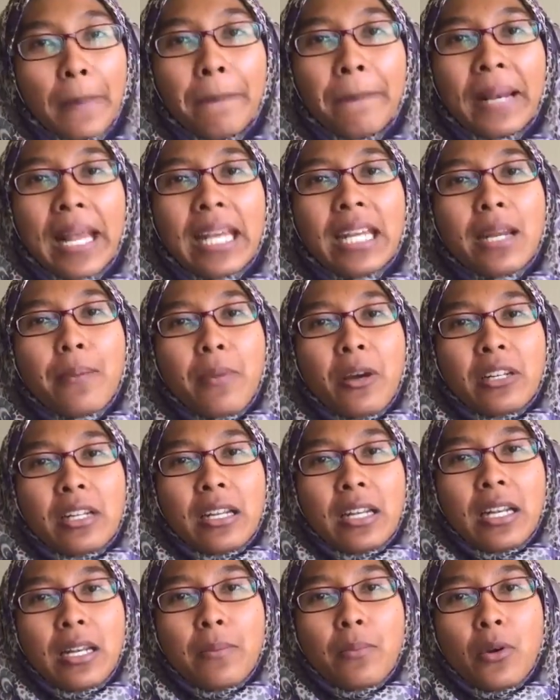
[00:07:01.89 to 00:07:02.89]
complain about
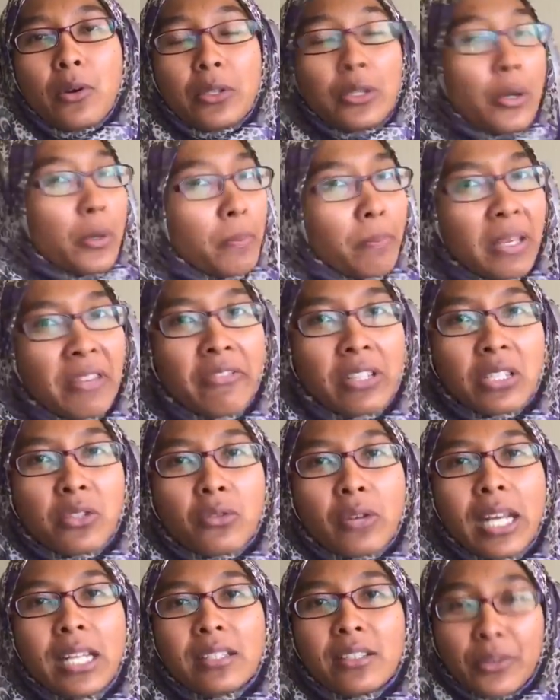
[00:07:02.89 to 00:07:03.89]
it anymore. Don't be
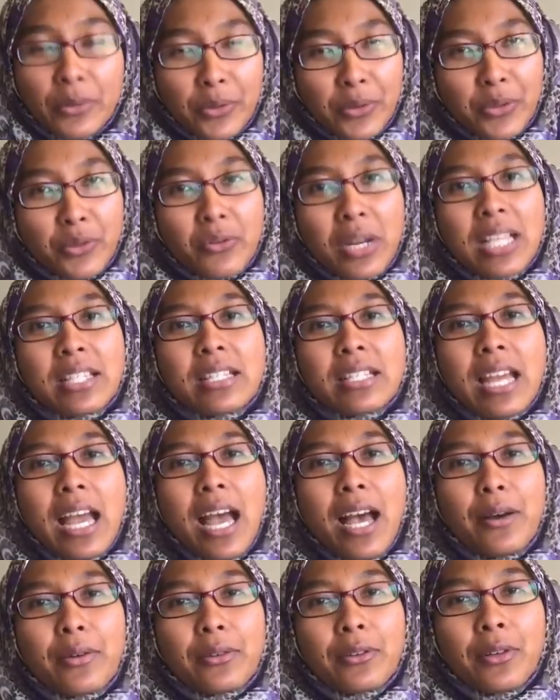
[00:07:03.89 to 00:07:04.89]
frustrated or stressed
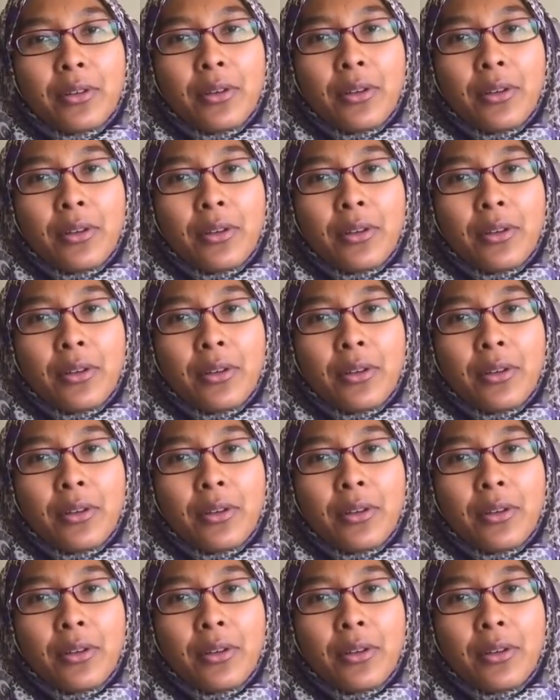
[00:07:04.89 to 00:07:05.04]
out